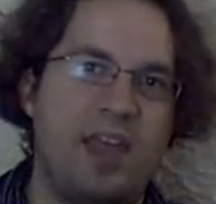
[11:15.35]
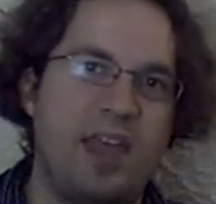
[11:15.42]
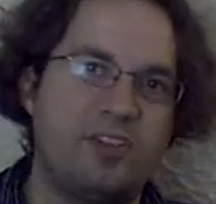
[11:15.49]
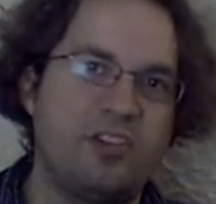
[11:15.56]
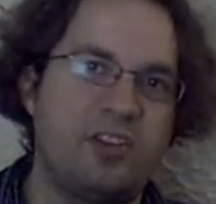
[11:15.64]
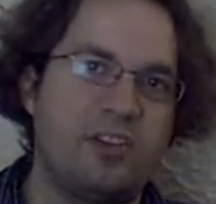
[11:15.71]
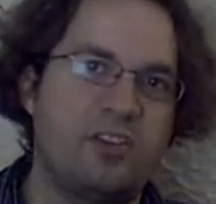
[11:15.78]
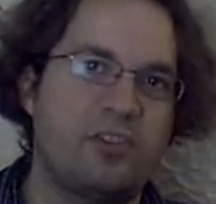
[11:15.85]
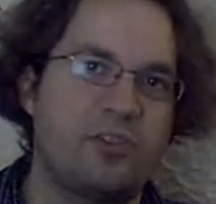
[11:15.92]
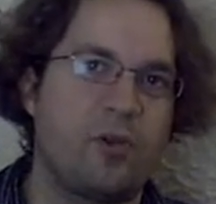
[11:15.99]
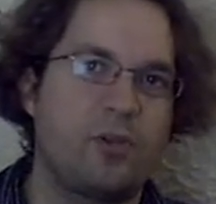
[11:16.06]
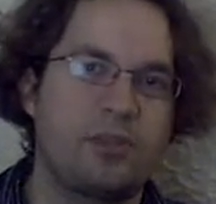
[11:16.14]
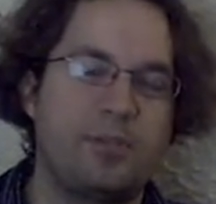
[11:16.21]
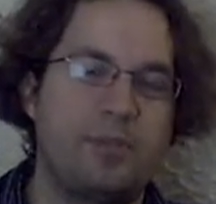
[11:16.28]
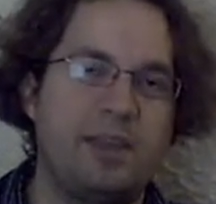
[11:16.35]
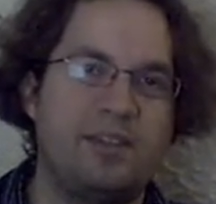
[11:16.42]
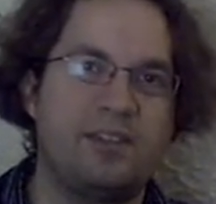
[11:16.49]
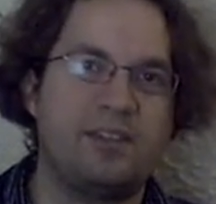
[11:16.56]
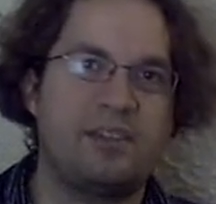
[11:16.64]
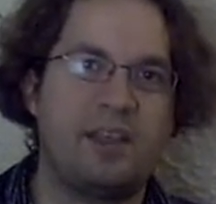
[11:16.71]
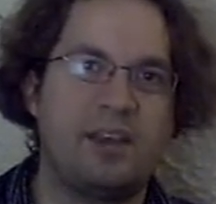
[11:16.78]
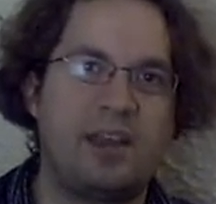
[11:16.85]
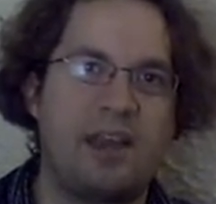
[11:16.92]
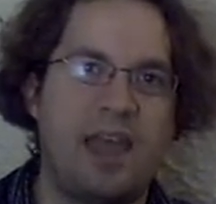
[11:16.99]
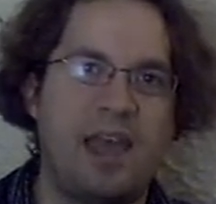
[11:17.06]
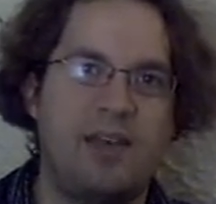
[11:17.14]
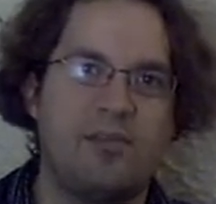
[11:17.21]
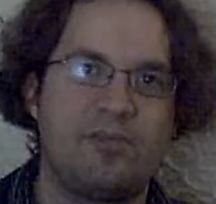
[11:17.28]
edges or all the pieces that
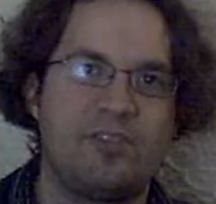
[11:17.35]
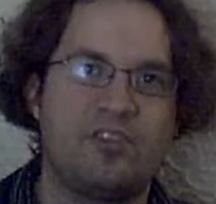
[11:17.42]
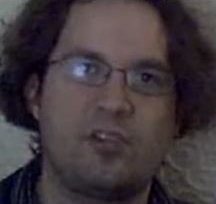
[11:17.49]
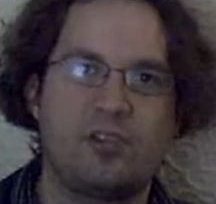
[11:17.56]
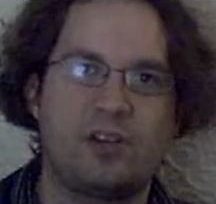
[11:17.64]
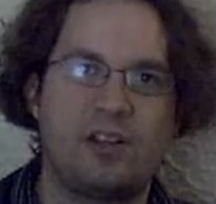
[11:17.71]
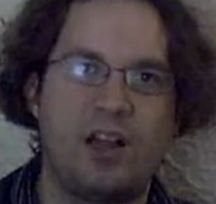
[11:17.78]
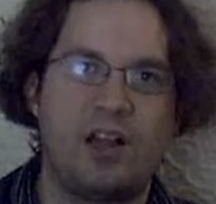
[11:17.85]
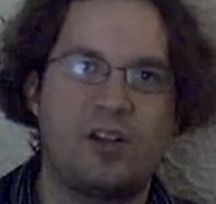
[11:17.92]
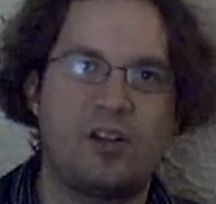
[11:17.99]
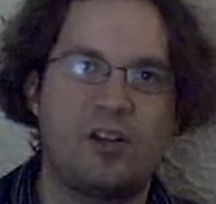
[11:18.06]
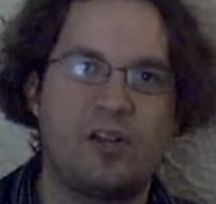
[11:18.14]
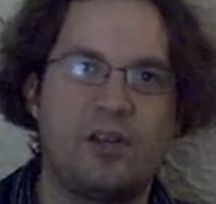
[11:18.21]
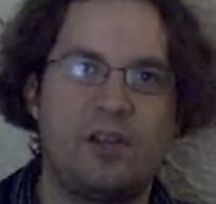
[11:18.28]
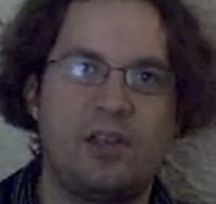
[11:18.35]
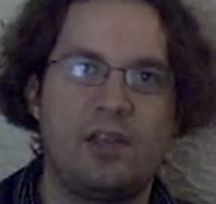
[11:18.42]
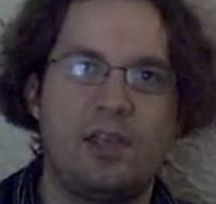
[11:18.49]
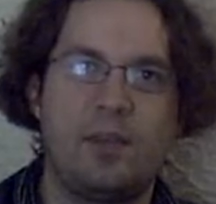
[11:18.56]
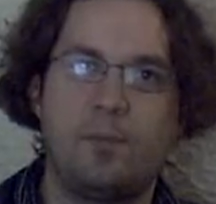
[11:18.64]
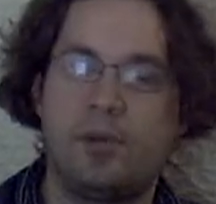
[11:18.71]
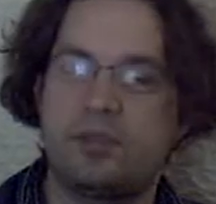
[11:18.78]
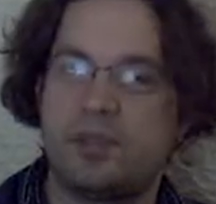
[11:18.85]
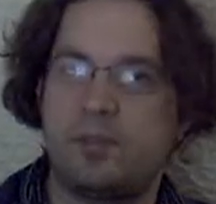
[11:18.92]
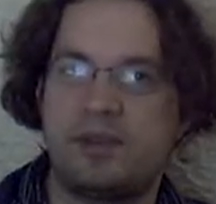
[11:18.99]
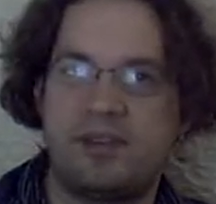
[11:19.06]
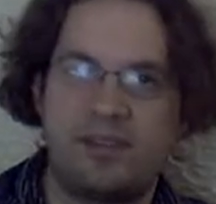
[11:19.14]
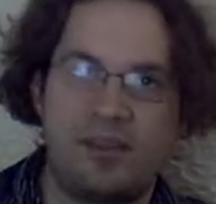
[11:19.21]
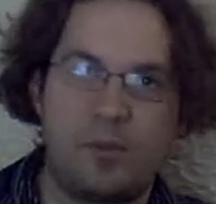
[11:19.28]
have a certain color and put them
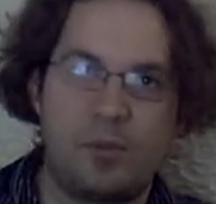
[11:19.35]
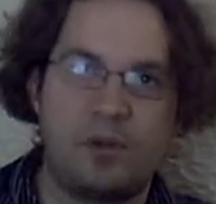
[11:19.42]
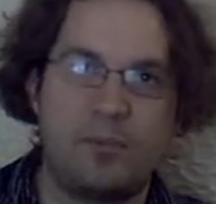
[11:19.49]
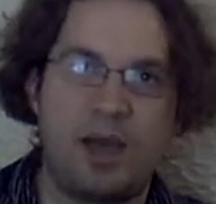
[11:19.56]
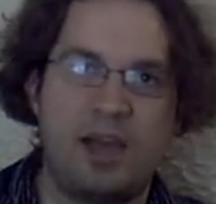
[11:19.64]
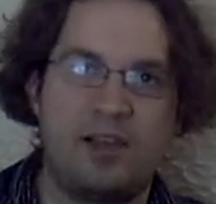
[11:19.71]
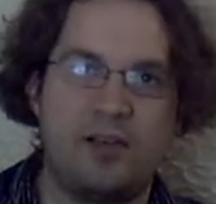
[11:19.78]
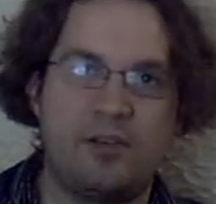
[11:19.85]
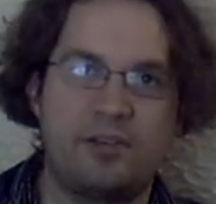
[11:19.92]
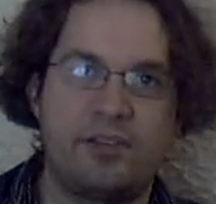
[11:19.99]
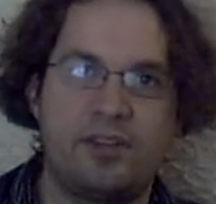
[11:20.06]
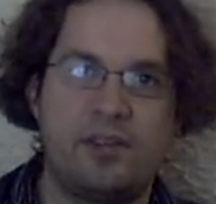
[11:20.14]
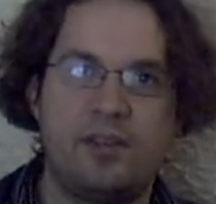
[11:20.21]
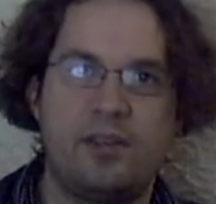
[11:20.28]
into separate piles.